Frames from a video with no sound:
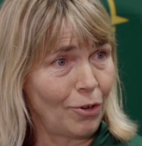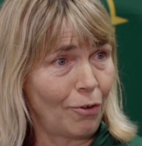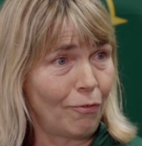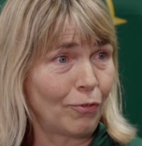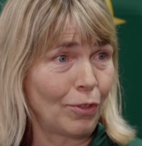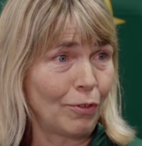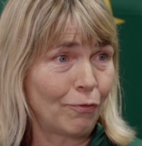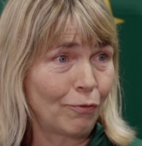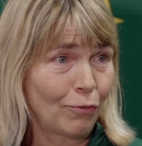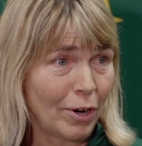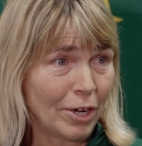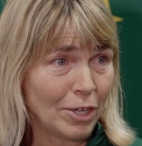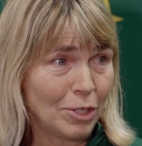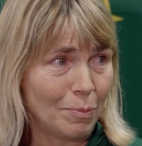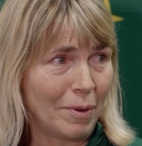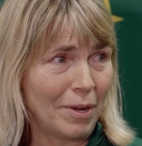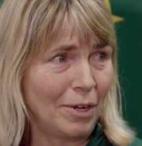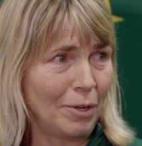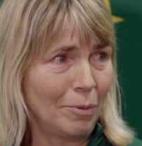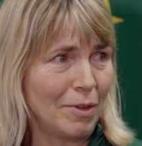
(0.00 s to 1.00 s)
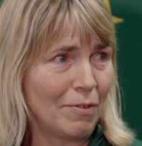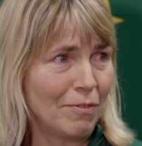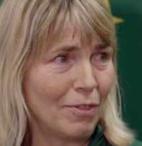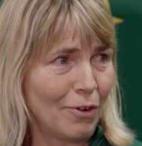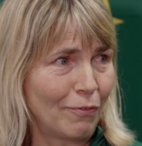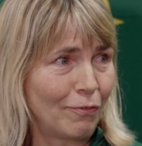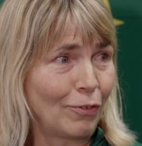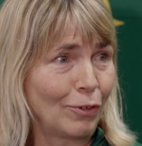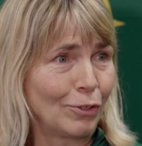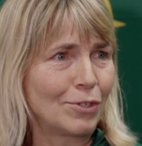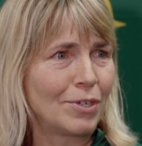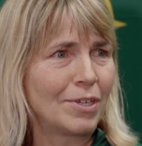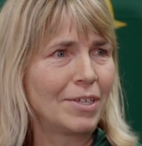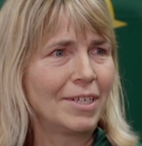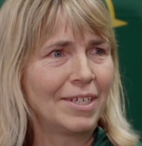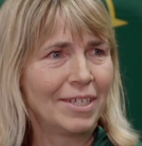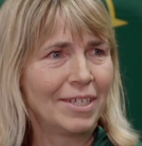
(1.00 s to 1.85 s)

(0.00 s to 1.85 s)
So for the freshmen, it'll be their first